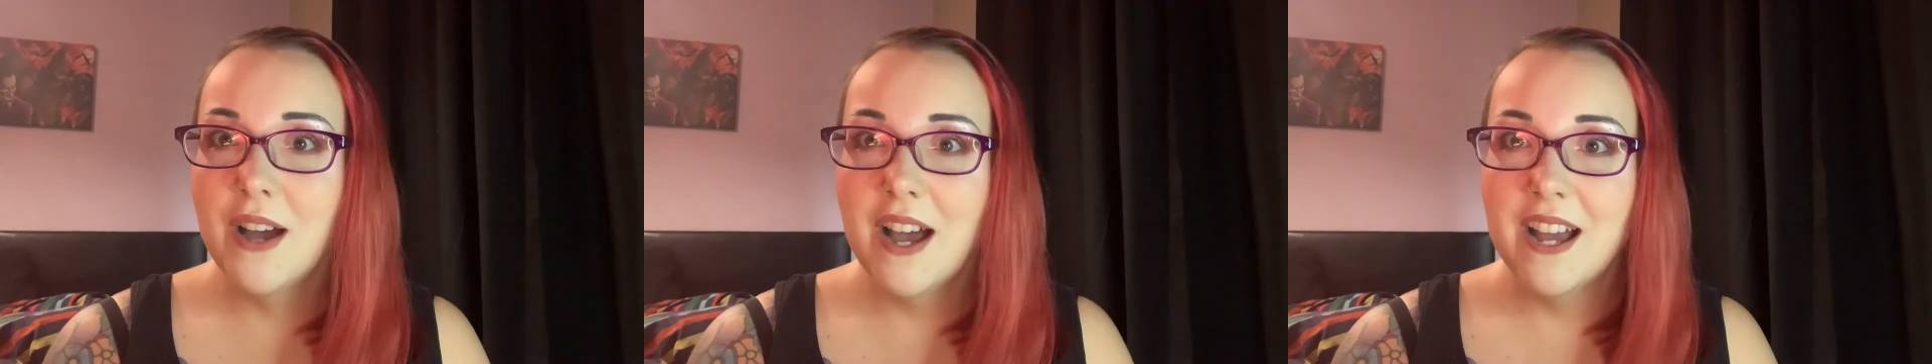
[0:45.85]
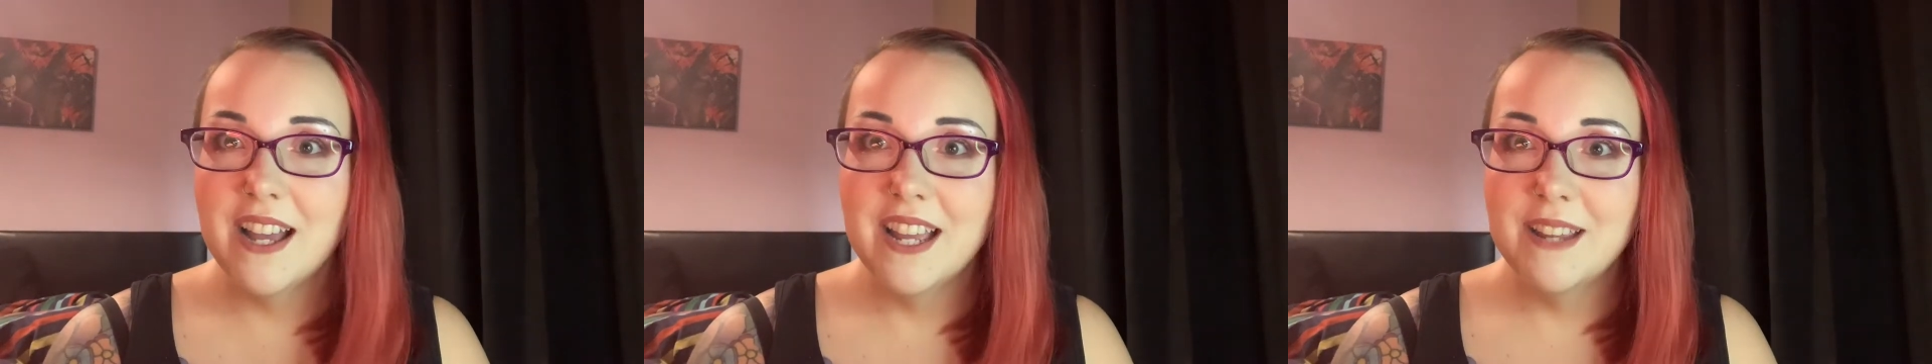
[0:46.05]

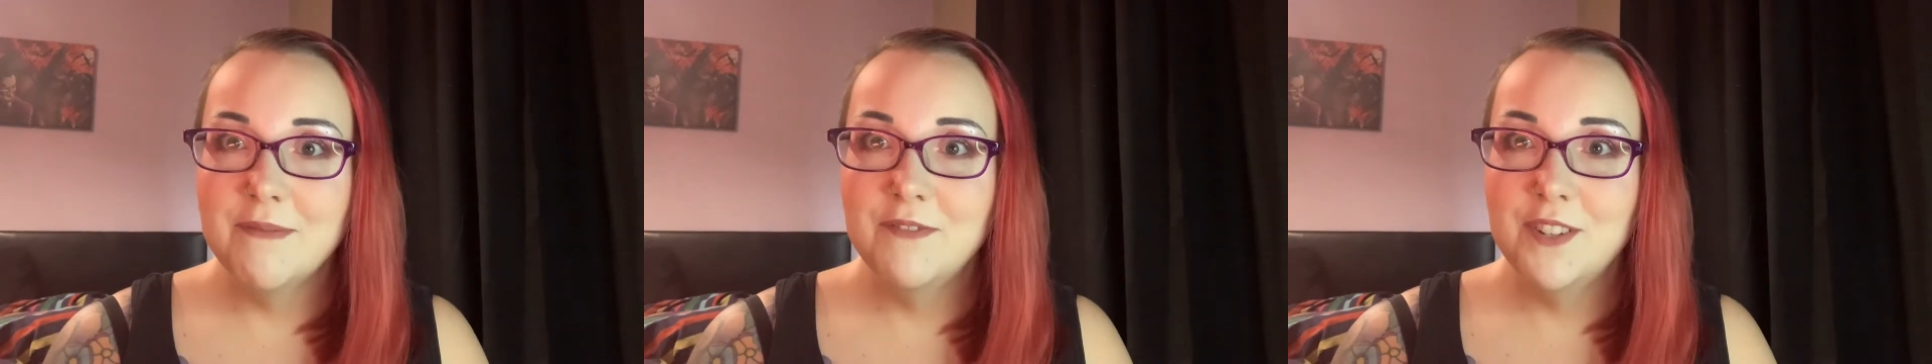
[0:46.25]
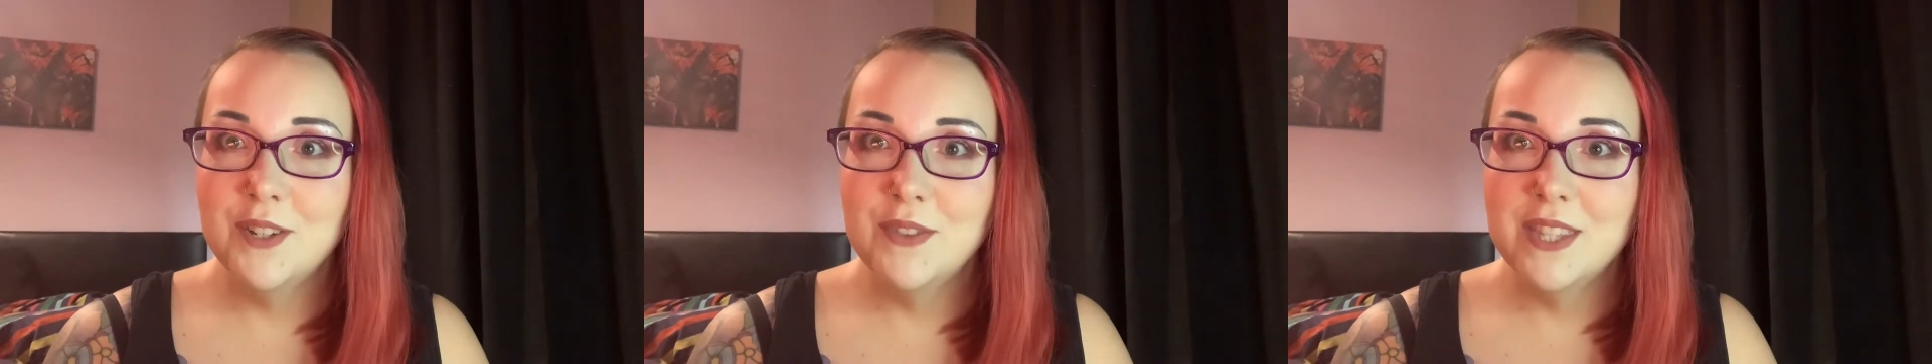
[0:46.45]
I
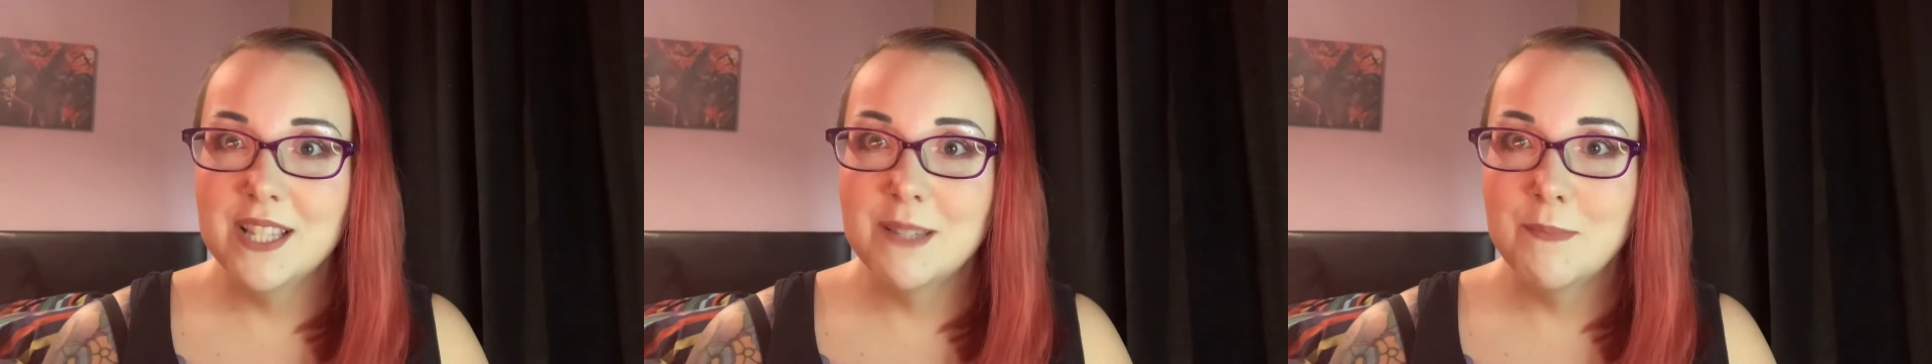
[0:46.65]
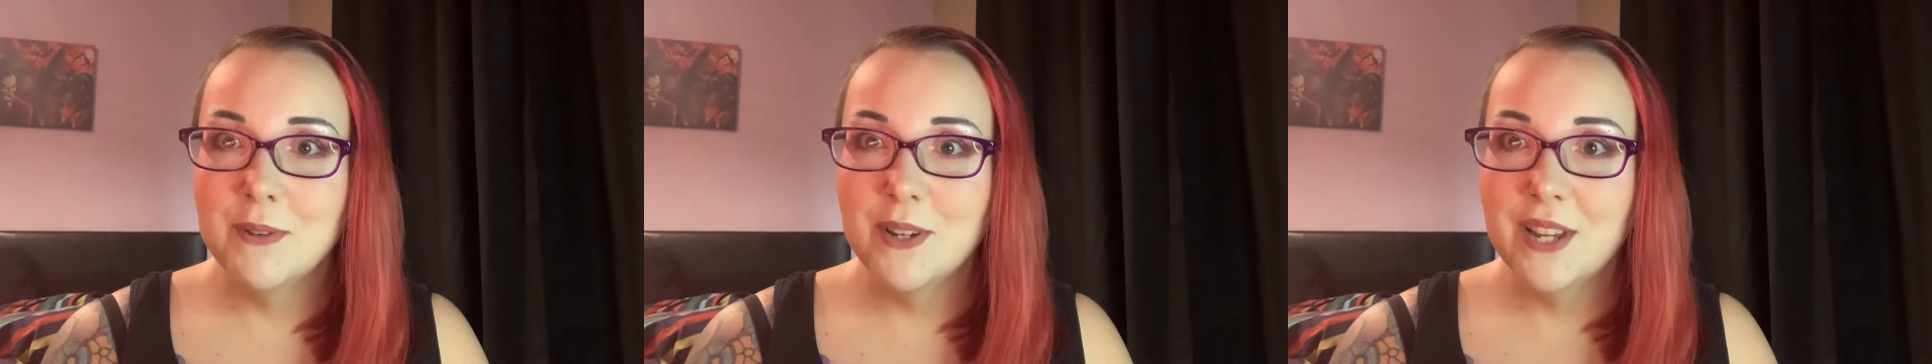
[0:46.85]
viewed
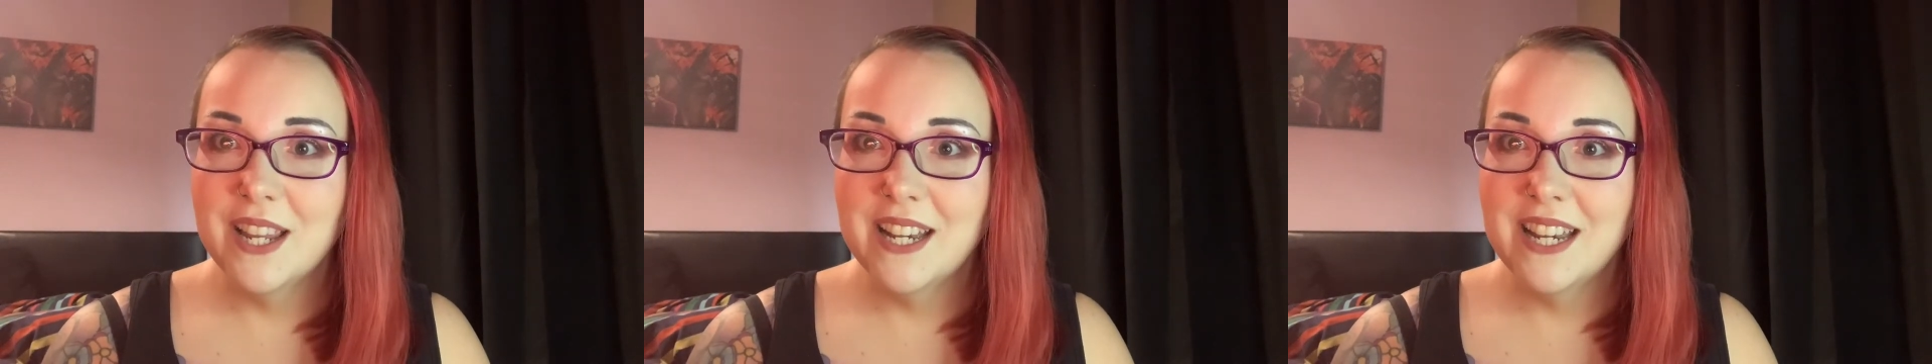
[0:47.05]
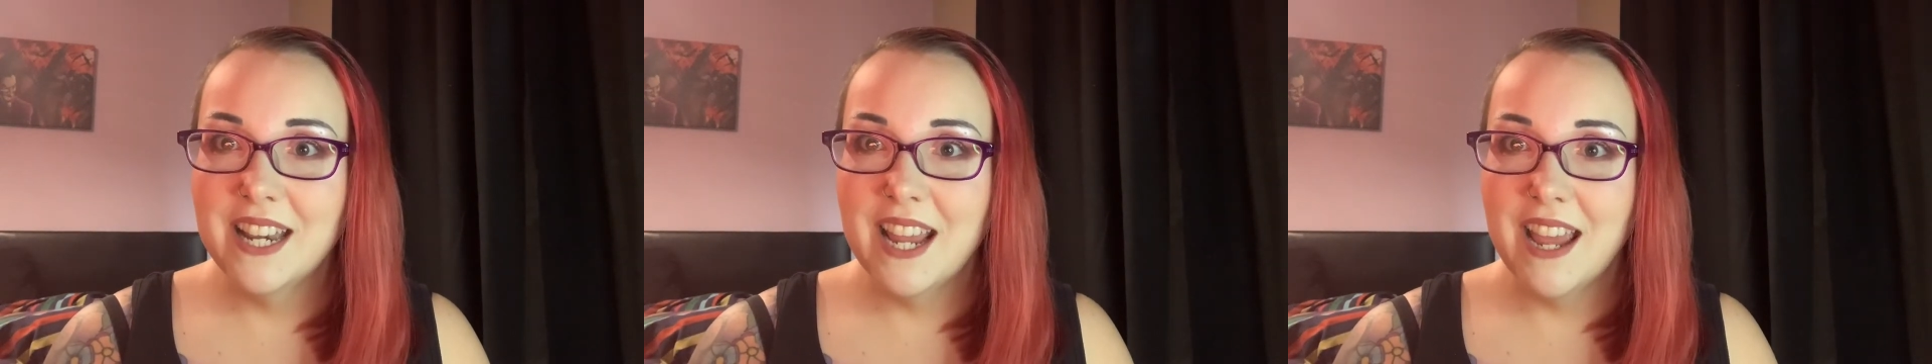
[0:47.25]
this book
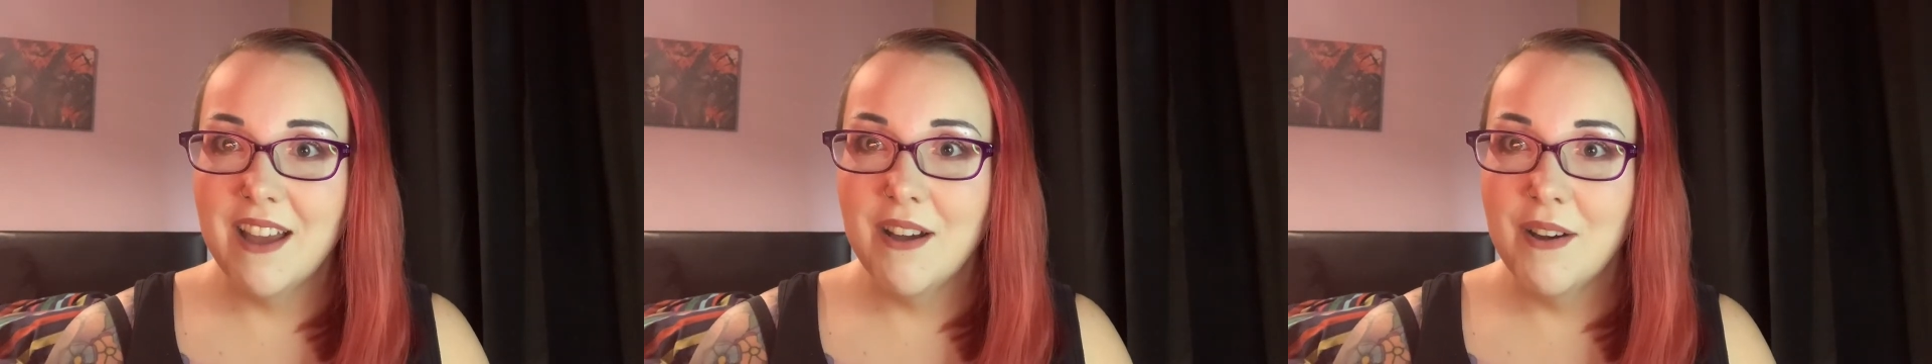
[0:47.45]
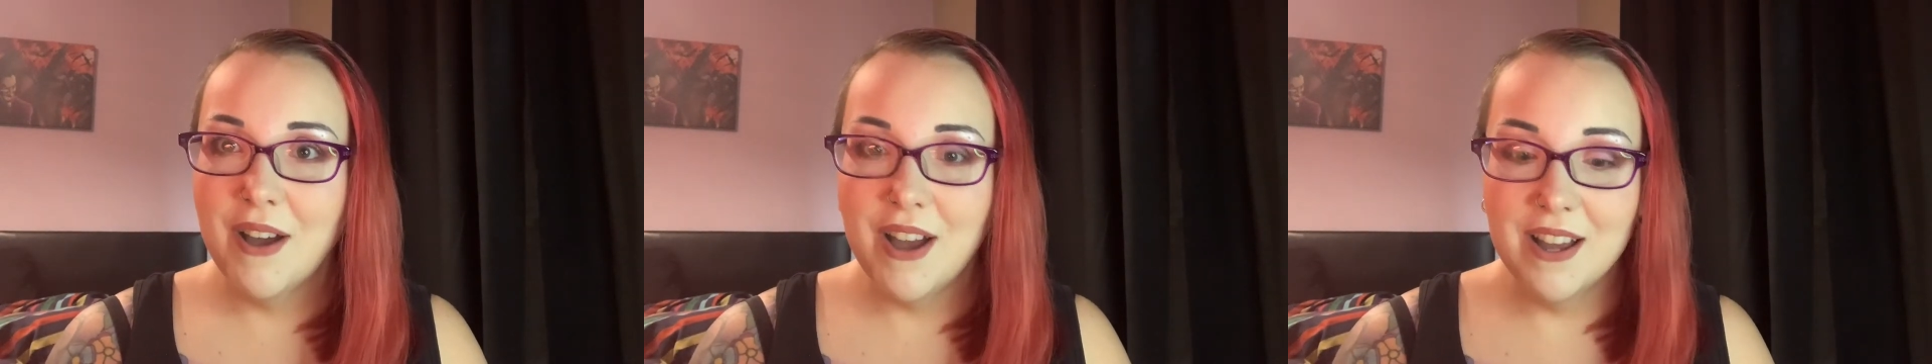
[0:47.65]
and
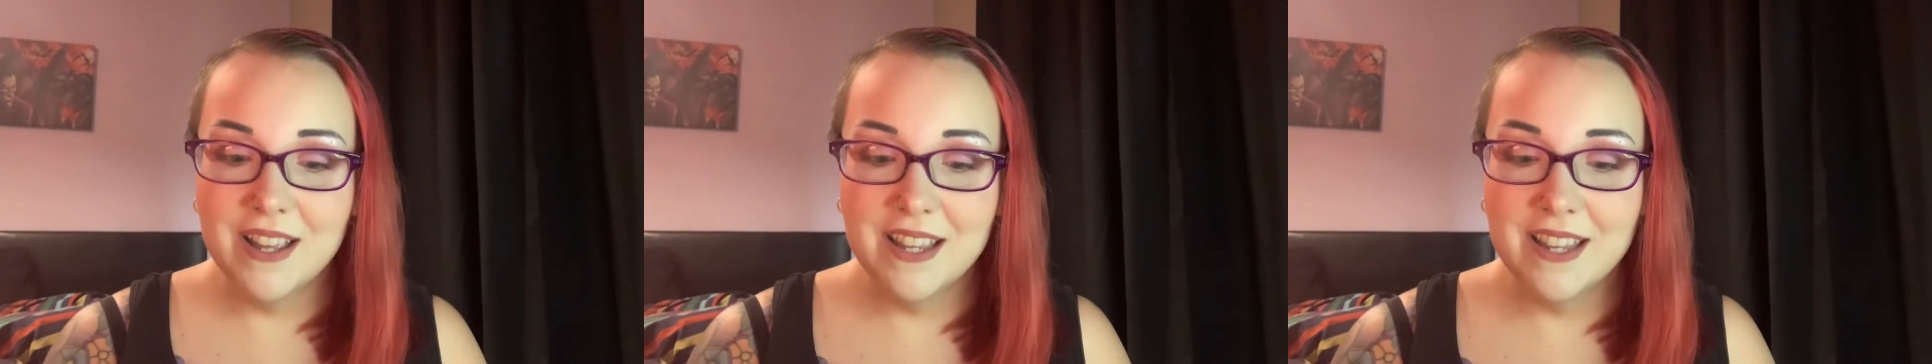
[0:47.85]
how